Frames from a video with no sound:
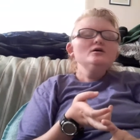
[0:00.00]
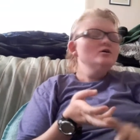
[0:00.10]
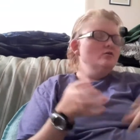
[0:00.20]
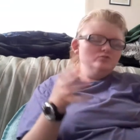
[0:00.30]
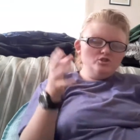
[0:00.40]

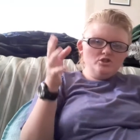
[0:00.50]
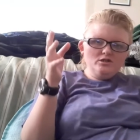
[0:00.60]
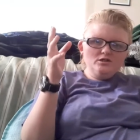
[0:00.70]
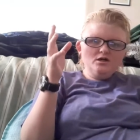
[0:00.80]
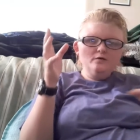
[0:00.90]
You know,
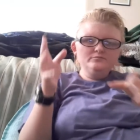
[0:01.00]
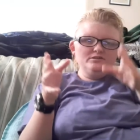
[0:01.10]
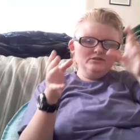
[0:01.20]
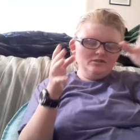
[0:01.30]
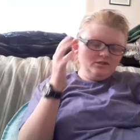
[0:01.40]
she comes
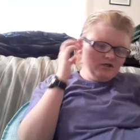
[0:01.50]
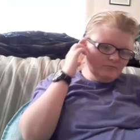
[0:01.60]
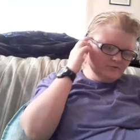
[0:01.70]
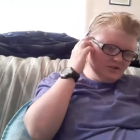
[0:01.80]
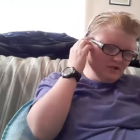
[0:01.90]
to, they
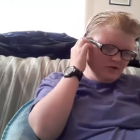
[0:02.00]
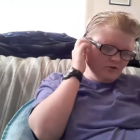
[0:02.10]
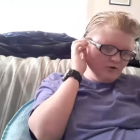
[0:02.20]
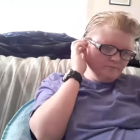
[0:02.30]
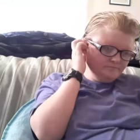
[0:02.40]
come
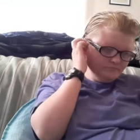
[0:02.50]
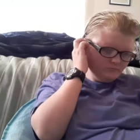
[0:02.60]
together